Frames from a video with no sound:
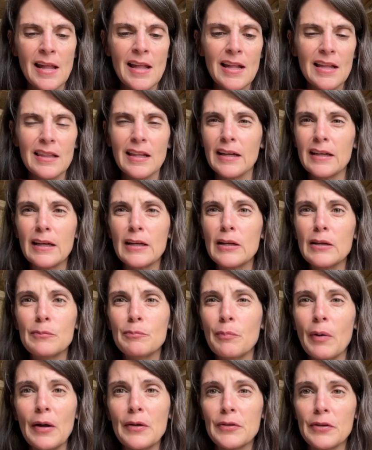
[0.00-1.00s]
like a good
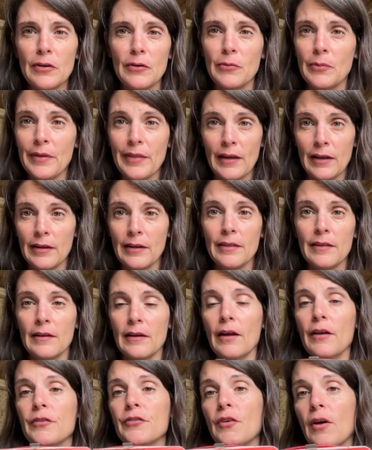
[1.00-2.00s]
bundle with anything
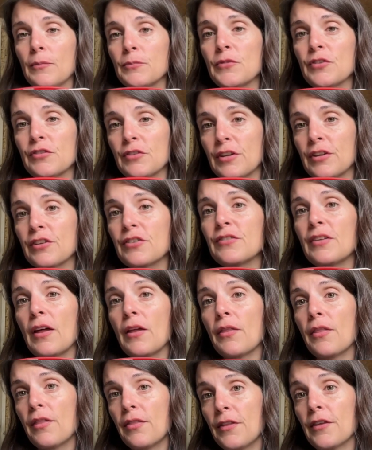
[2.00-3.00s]
else. So I'm just going to
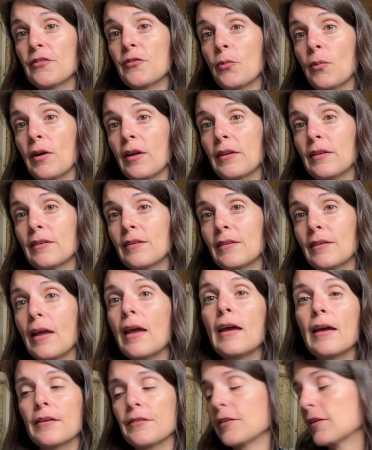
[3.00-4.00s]
sell this one
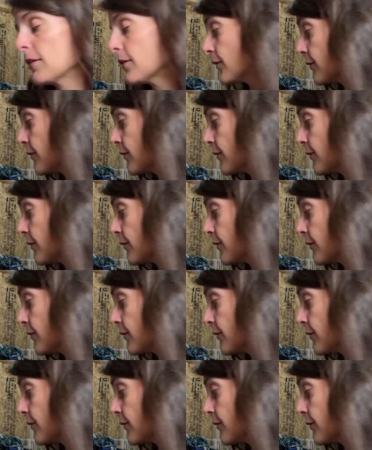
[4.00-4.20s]
as is.